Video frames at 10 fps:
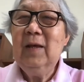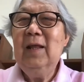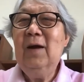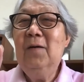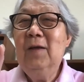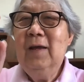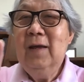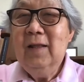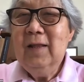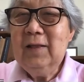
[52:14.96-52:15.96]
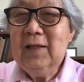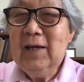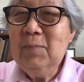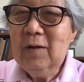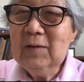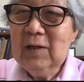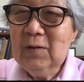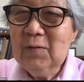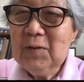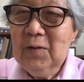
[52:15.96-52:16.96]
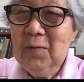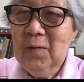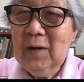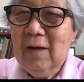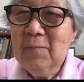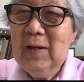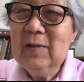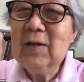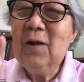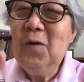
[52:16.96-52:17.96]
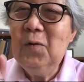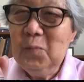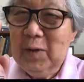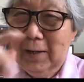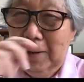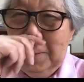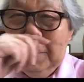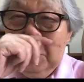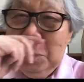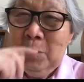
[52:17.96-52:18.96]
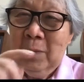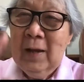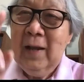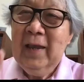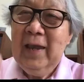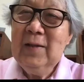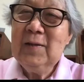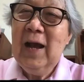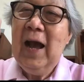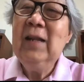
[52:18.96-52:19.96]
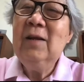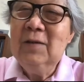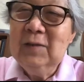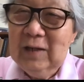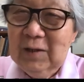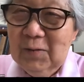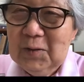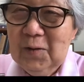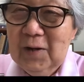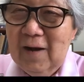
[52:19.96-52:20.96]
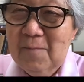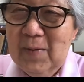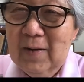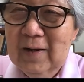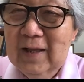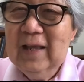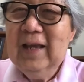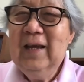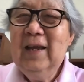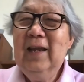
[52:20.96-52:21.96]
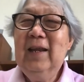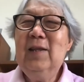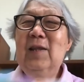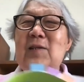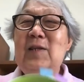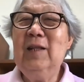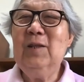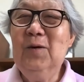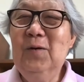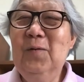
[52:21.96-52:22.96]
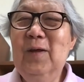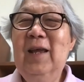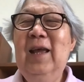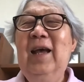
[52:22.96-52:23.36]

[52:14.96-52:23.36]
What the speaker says: Now, the term constitutional government is a code word, you know, against unconstitutional government. It is a subtle,